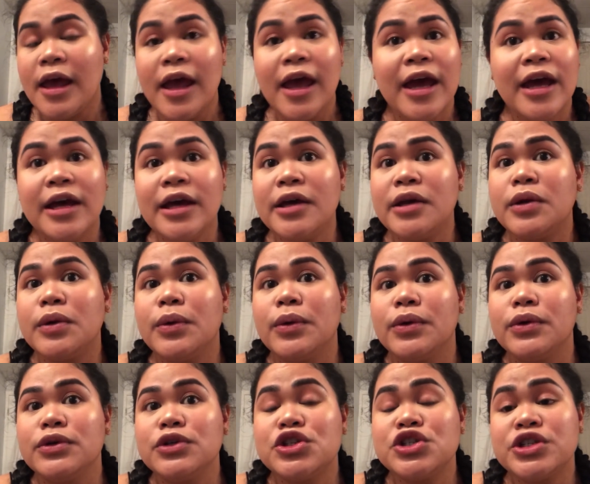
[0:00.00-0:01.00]
and
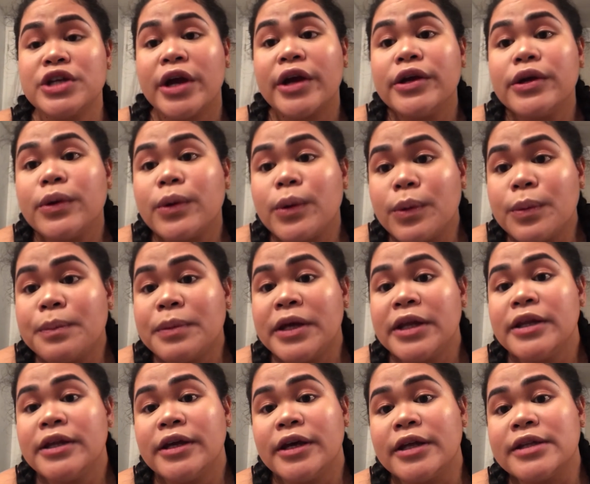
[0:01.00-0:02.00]
share your
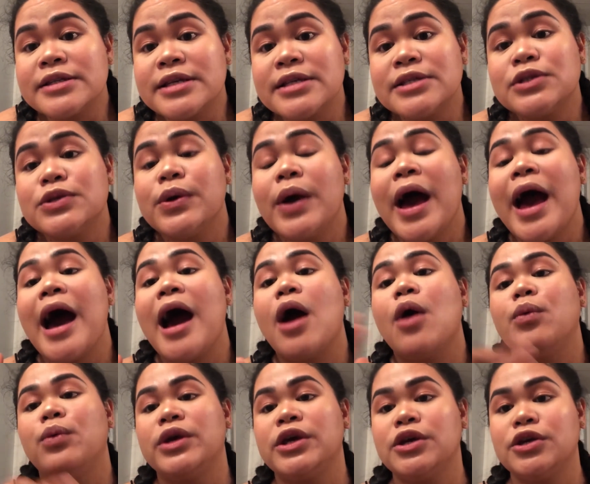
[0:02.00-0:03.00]
opinions as to
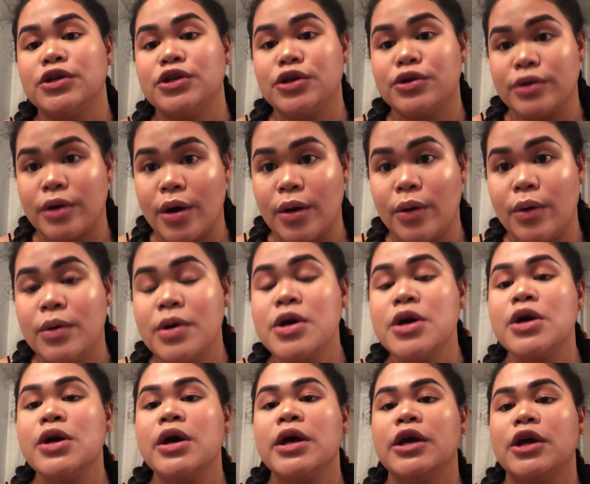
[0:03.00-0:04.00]
how we could grow
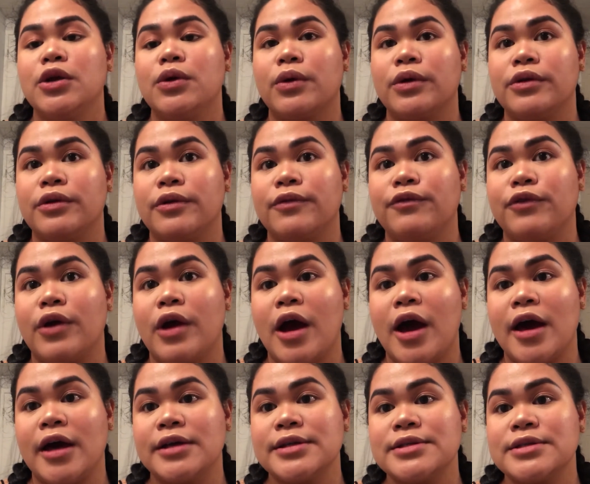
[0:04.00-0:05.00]
in order for
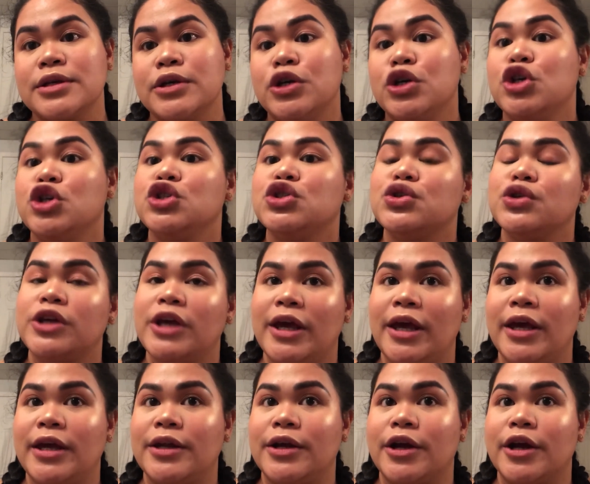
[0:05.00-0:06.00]
us to
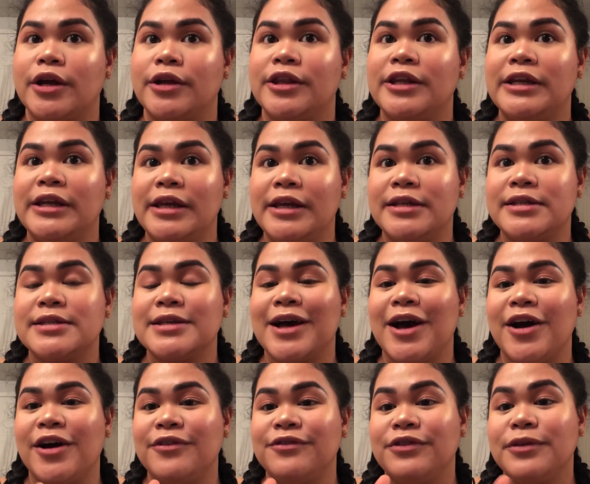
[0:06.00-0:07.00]
cater the needs
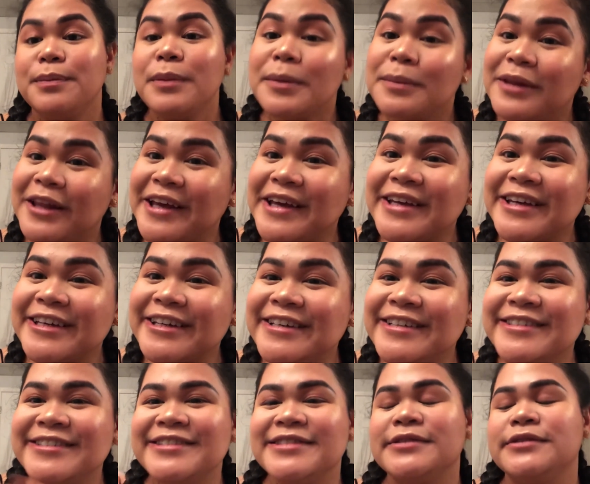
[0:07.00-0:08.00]
of the public.
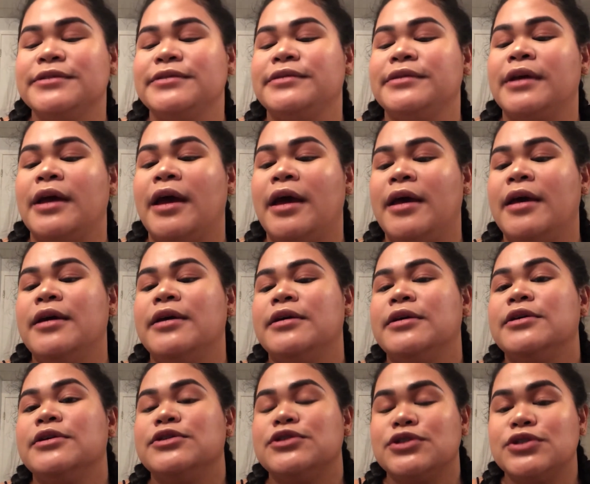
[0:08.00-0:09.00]

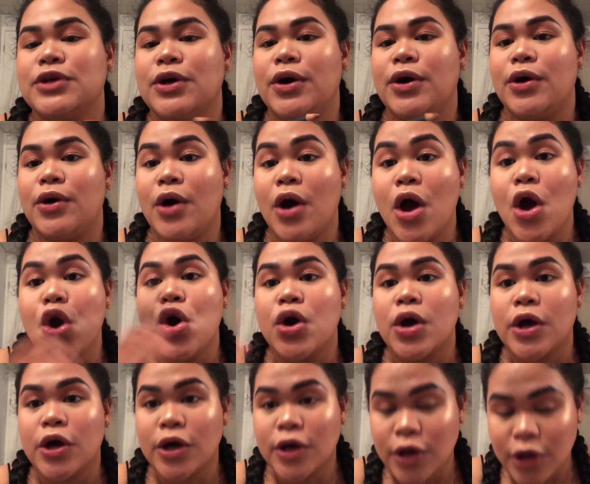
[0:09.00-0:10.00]
So
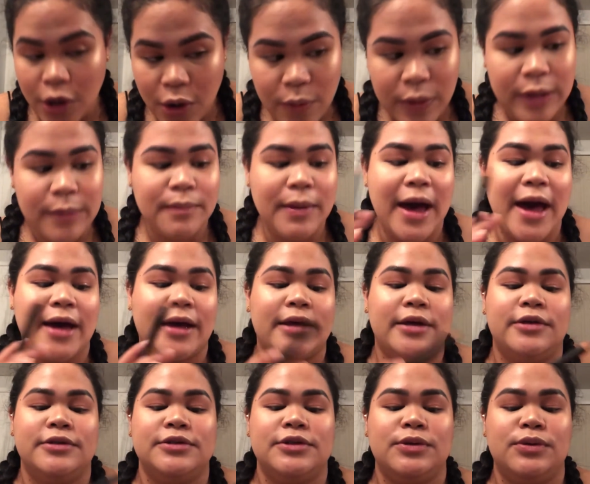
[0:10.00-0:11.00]
going back
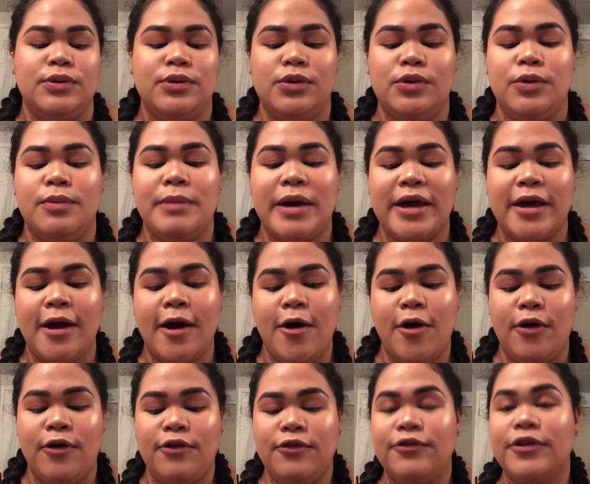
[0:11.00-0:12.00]
to my
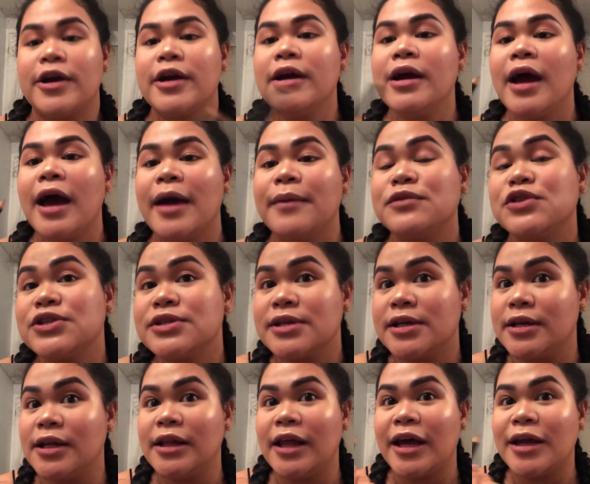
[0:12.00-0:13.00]
Hover, I'm just
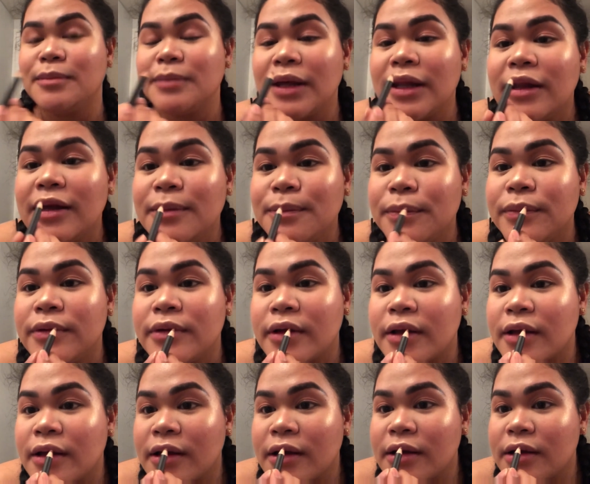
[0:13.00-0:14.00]
gonna line my lip
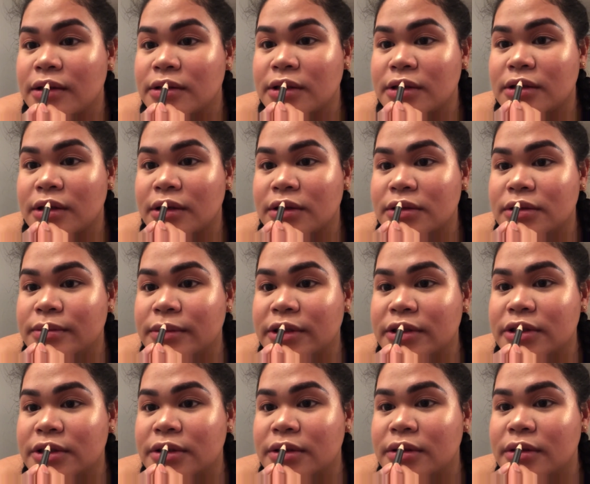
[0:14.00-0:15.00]
because I talk too
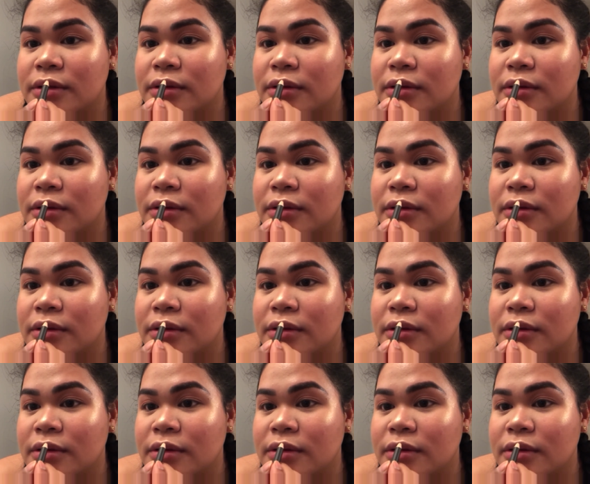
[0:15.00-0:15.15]
much.